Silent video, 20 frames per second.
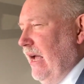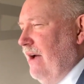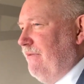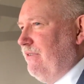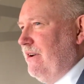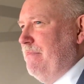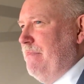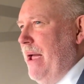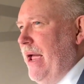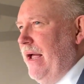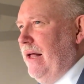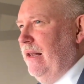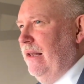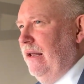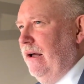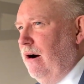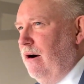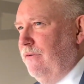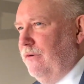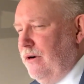every
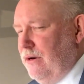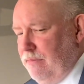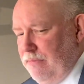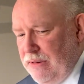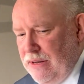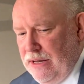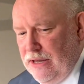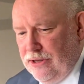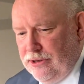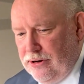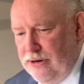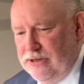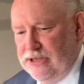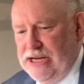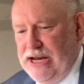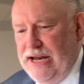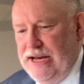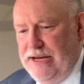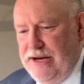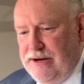male over
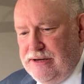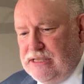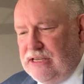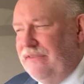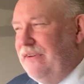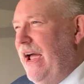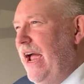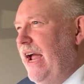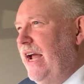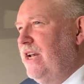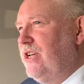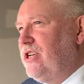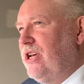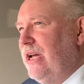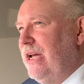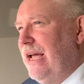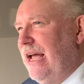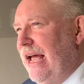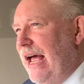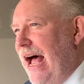13 years of age
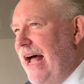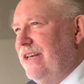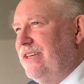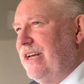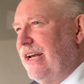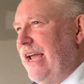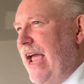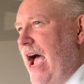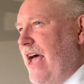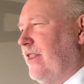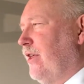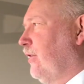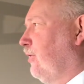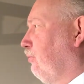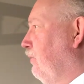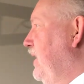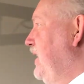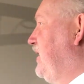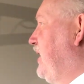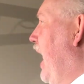had to gather
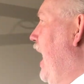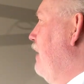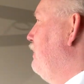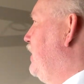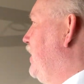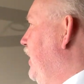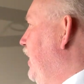three times